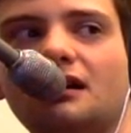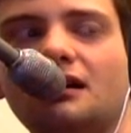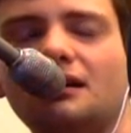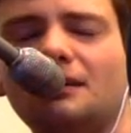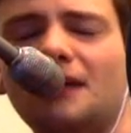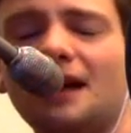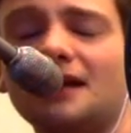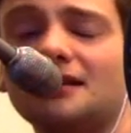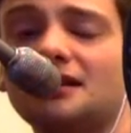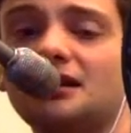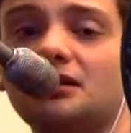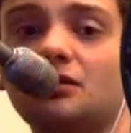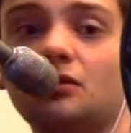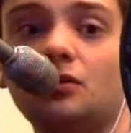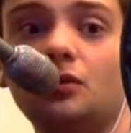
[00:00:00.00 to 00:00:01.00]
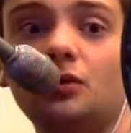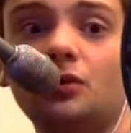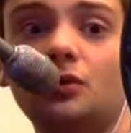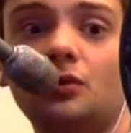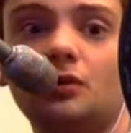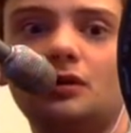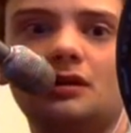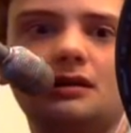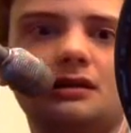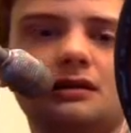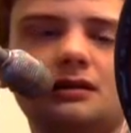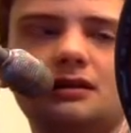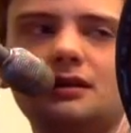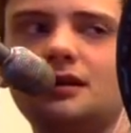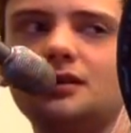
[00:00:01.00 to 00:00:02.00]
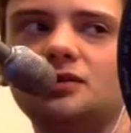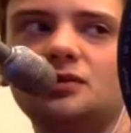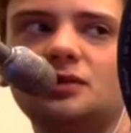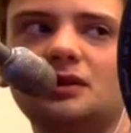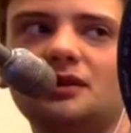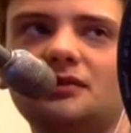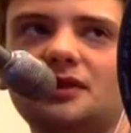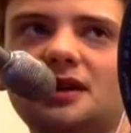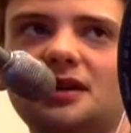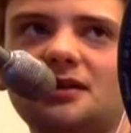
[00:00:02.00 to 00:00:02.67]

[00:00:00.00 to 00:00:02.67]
or Pac-10. Woo! That's 12 now.